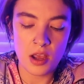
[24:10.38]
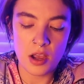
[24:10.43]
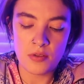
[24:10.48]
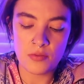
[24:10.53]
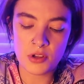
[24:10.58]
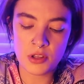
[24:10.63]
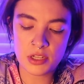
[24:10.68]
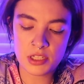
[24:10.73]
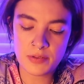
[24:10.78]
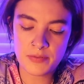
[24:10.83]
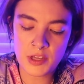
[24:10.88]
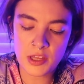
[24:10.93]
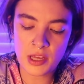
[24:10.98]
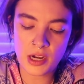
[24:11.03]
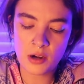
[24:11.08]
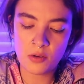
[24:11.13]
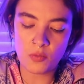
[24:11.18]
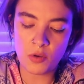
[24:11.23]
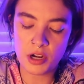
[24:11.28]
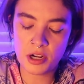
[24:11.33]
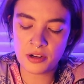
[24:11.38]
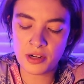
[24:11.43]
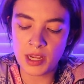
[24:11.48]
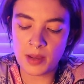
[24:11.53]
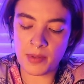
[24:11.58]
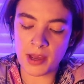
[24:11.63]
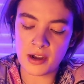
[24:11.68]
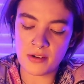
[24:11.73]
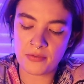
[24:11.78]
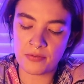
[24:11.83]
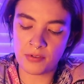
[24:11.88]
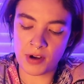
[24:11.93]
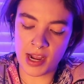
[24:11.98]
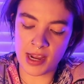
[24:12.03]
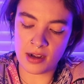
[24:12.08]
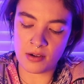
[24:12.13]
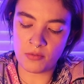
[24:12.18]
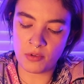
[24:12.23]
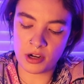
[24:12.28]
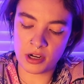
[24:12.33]
For those of you that are wondering about a
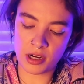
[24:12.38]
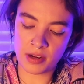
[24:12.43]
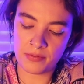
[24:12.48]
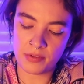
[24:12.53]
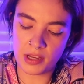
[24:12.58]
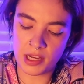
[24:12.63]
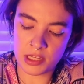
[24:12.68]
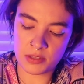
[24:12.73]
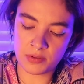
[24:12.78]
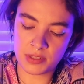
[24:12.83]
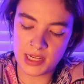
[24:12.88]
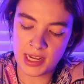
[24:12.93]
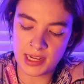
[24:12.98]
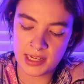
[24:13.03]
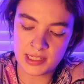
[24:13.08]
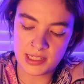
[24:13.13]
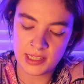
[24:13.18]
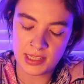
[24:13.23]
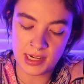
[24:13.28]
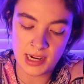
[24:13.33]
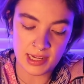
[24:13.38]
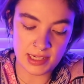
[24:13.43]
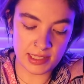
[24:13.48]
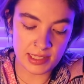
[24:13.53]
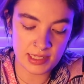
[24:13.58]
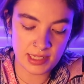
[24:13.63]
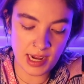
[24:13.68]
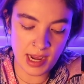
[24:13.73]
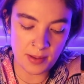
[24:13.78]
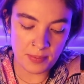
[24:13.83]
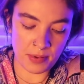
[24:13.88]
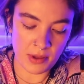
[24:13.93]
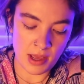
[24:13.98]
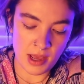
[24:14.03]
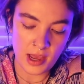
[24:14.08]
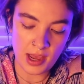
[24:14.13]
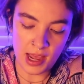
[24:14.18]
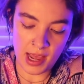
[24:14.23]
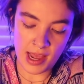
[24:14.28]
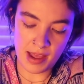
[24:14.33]
friend and wondering if you guys will take it to the next step,
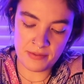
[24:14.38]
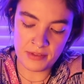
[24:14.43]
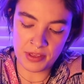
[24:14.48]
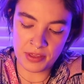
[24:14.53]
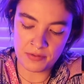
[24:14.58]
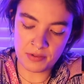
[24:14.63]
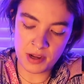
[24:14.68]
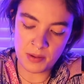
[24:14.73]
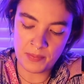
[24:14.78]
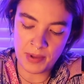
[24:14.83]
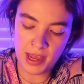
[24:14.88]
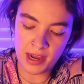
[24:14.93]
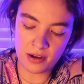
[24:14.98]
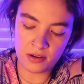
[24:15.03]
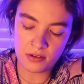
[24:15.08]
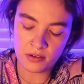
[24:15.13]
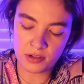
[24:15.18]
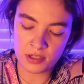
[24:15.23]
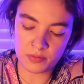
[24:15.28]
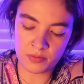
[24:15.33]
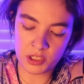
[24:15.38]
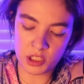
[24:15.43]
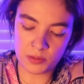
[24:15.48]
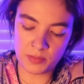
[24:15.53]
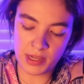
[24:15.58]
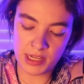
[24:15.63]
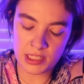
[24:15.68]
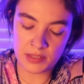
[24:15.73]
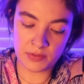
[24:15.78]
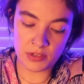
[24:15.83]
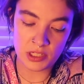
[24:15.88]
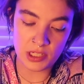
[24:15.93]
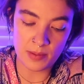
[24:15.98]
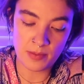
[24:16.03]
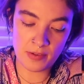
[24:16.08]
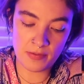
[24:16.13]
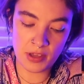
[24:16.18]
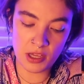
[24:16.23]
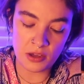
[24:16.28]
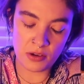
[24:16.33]
I have the Three of Pentacles, which means for
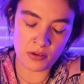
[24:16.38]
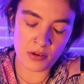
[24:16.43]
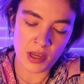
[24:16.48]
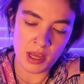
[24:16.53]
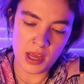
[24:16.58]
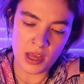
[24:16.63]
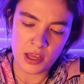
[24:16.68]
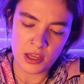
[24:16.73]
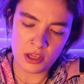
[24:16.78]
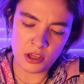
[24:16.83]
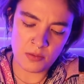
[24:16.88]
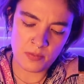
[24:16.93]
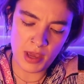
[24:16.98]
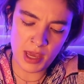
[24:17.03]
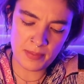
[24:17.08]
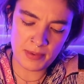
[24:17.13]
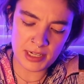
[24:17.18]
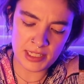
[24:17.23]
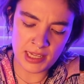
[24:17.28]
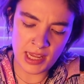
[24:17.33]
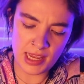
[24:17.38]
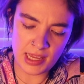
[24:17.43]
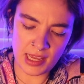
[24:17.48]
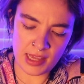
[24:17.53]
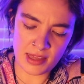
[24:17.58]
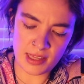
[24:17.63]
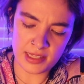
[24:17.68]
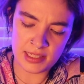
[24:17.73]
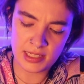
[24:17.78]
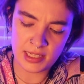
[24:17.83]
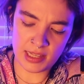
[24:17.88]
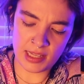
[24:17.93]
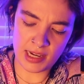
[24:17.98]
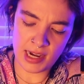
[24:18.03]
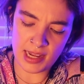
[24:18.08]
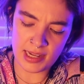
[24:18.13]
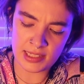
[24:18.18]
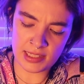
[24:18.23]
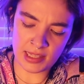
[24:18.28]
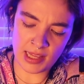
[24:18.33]
some of you, you may be taking this to the
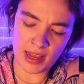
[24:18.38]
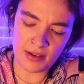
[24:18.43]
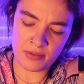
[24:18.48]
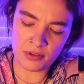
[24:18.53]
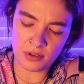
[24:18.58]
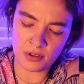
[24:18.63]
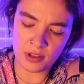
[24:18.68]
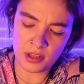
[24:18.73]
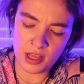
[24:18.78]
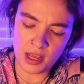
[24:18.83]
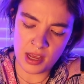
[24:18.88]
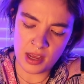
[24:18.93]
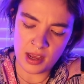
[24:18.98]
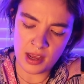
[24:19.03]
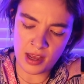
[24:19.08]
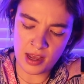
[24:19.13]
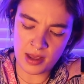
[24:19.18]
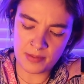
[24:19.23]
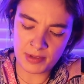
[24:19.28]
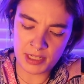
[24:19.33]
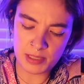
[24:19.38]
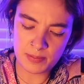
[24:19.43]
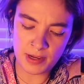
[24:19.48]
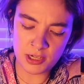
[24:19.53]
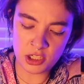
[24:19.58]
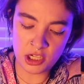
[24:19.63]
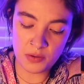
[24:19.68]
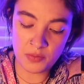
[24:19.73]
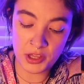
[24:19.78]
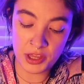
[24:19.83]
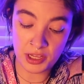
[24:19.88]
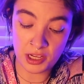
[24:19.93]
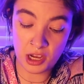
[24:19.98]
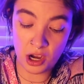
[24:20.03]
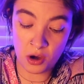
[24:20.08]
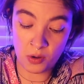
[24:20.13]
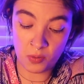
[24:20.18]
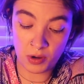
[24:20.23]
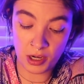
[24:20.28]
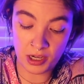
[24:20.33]
next level, especially with a
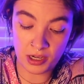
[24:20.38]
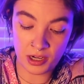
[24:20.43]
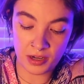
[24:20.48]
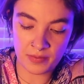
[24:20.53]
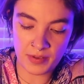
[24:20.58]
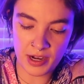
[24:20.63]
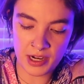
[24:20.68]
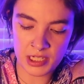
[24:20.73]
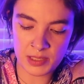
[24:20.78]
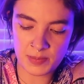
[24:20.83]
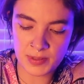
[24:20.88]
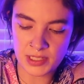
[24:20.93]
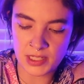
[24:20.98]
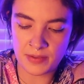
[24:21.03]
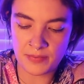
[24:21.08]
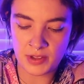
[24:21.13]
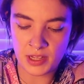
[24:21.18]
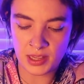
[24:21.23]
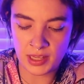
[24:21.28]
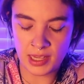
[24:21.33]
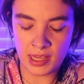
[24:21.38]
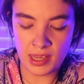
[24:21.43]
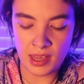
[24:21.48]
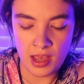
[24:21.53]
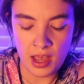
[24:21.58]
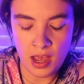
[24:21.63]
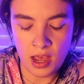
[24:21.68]
coworker, very specifically.